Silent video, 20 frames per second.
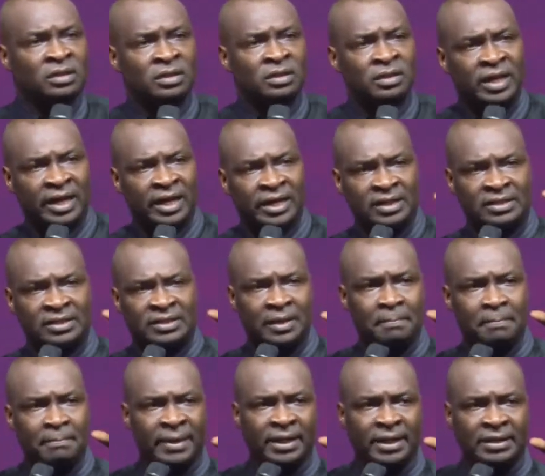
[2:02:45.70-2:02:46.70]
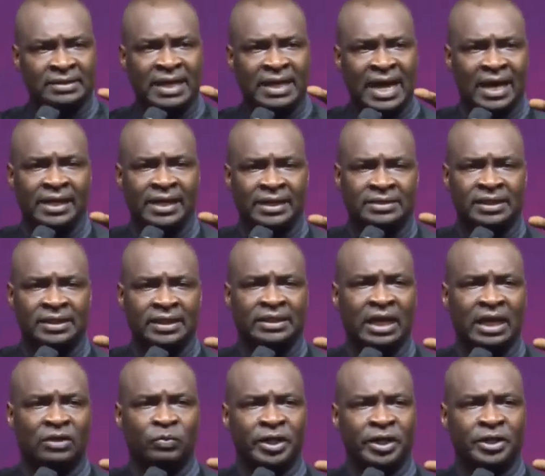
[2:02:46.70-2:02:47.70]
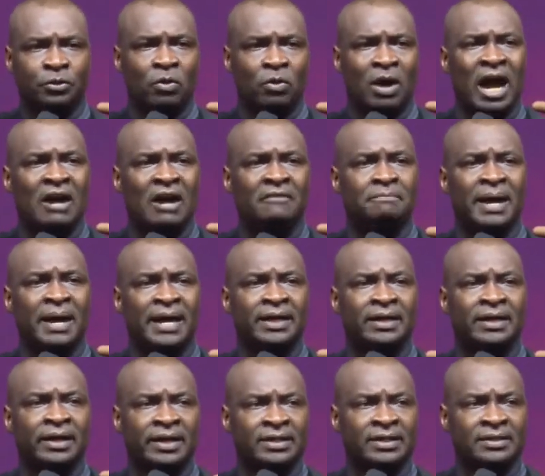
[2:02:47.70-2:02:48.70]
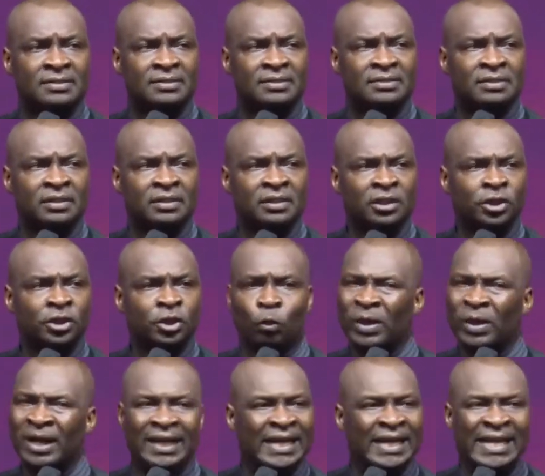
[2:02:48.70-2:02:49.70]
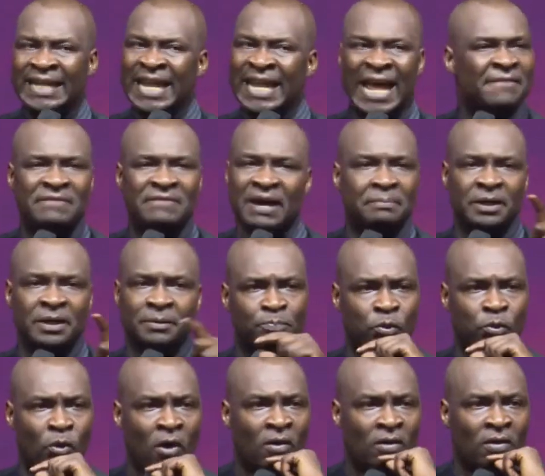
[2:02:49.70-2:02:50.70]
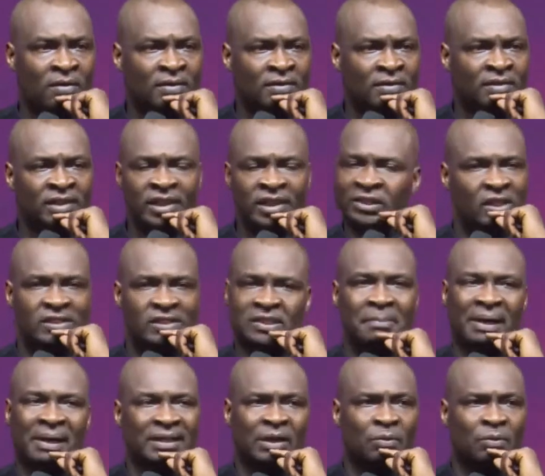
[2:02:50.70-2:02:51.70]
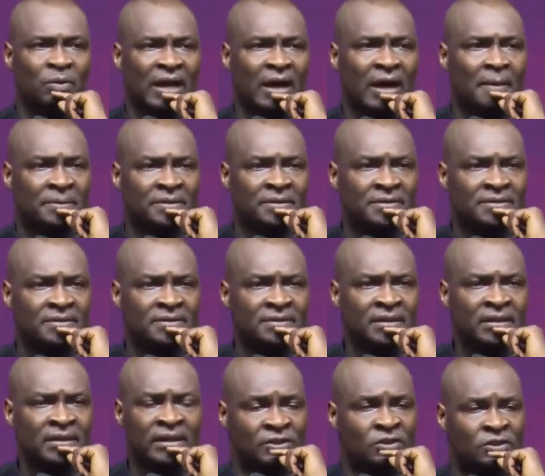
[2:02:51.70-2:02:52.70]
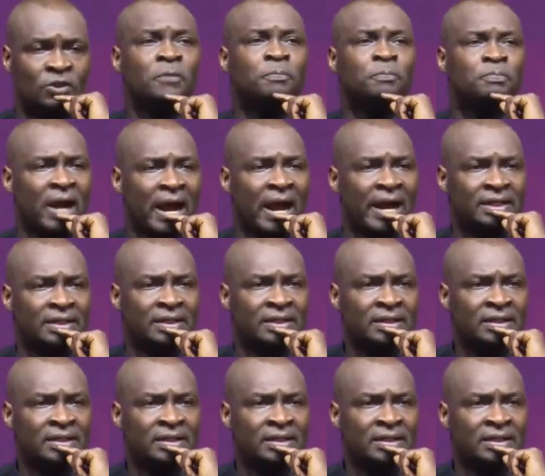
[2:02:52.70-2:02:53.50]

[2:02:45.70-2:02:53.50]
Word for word: There is a mentality that when you have by grace, you will never be poor. It doesn't matter what happens. It's not pride.